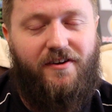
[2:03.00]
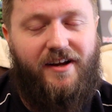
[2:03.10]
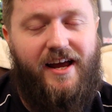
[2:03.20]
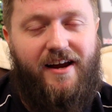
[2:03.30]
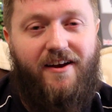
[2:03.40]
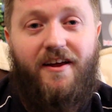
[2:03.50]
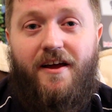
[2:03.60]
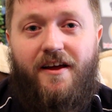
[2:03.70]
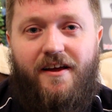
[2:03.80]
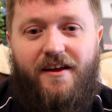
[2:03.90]
than getting
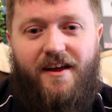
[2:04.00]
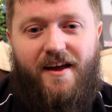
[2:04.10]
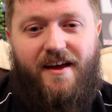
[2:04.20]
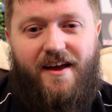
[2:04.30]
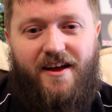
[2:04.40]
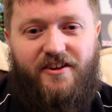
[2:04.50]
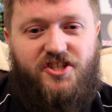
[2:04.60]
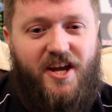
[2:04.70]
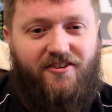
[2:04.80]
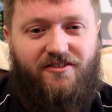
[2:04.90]
a
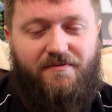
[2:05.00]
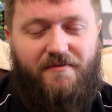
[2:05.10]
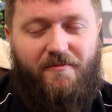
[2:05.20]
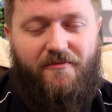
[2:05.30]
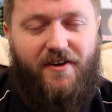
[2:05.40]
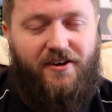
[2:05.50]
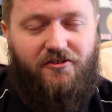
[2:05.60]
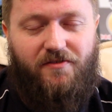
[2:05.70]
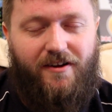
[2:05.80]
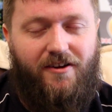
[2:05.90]
chest and
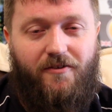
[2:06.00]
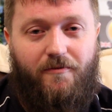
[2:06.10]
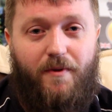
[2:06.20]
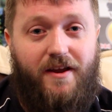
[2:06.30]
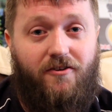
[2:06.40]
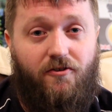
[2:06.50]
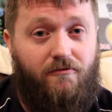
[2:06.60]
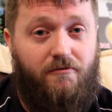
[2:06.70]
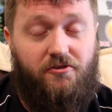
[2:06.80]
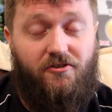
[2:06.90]
face full of wind
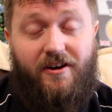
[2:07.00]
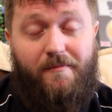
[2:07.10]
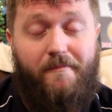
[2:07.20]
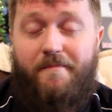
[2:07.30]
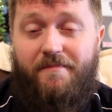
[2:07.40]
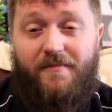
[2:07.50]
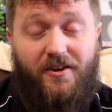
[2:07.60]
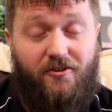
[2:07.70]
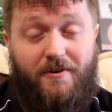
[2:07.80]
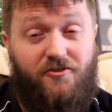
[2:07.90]
all the time,
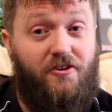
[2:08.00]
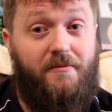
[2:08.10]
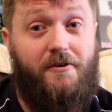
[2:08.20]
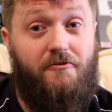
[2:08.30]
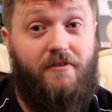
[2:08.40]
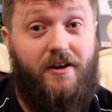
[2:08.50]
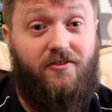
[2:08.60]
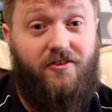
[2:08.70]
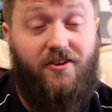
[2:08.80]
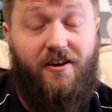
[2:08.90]
especially on the motorway
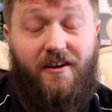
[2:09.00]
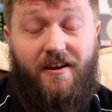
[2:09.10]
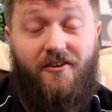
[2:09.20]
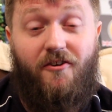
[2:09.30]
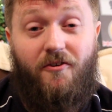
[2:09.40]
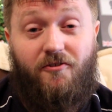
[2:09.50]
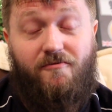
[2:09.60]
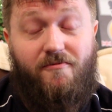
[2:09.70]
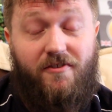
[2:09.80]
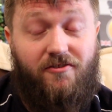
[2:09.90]
because it's a
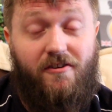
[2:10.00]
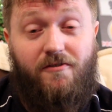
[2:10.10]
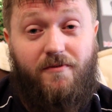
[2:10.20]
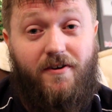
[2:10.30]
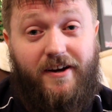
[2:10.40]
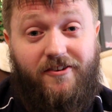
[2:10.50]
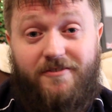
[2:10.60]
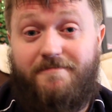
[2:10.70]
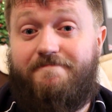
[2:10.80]
long ride.